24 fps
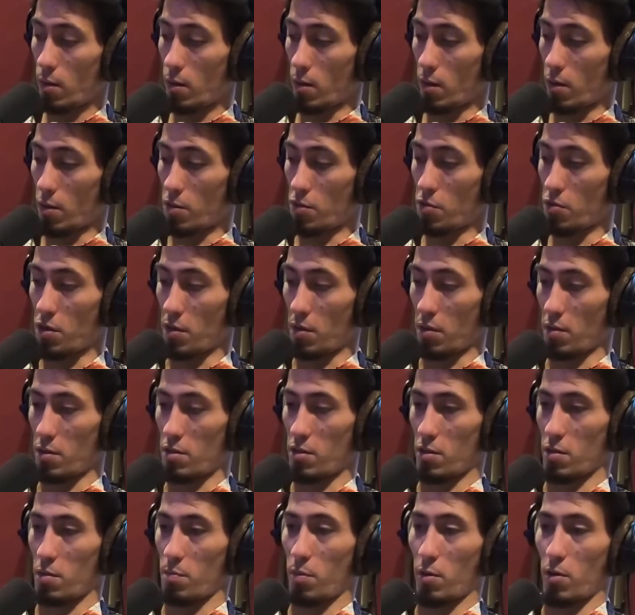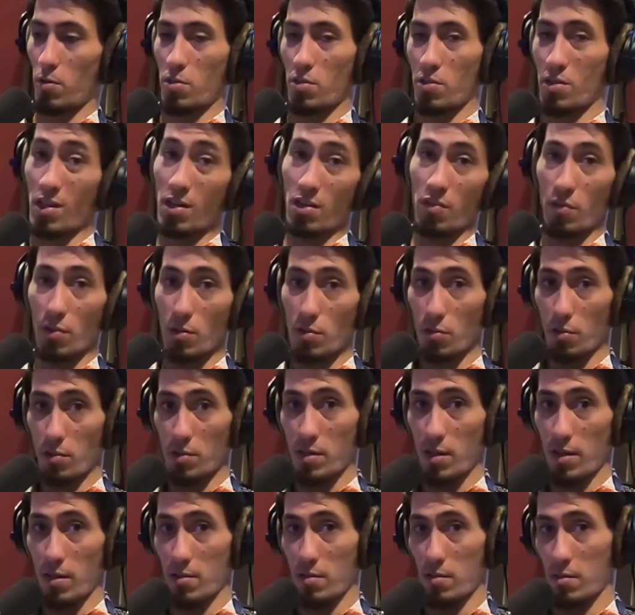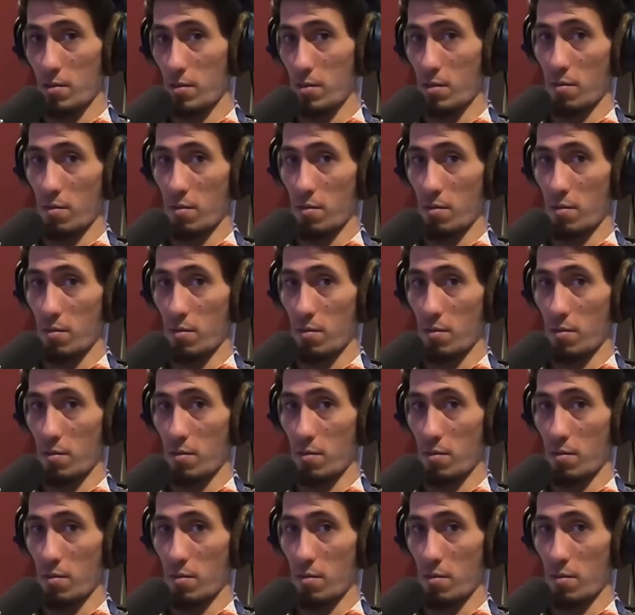you can just purchase individual sounds,